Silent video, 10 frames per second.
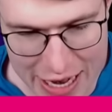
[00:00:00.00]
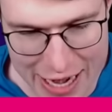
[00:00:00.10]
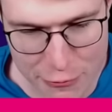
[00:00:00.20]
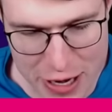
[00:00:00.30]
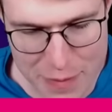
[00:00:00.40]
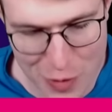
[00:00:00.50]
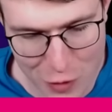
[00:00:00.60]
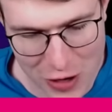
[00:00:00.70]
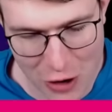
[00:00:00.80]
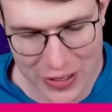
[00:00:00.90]
And we
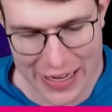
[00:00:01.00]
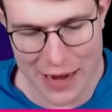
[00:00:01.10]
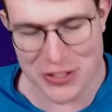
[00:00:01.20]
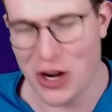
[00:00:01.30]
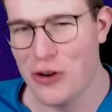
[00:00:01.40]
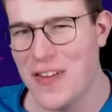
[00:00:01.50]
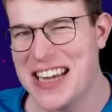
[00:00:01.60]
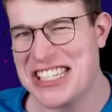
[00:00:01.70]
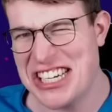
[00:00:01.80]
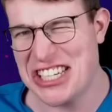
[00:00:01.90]
both know the game is
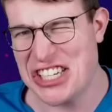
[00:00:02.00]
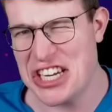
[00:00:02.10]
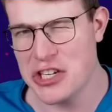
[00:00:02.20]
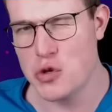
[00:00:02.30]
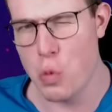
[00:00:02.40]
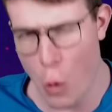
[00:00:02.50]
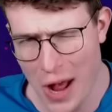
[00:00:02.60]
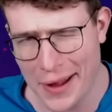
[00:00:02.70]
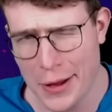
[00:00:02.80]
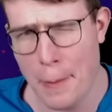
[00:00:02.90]
over. GG's.
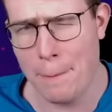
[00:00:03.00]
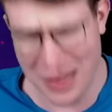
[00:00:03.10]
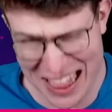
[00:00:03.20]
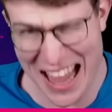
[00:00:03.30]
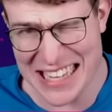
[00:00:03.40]
Well played.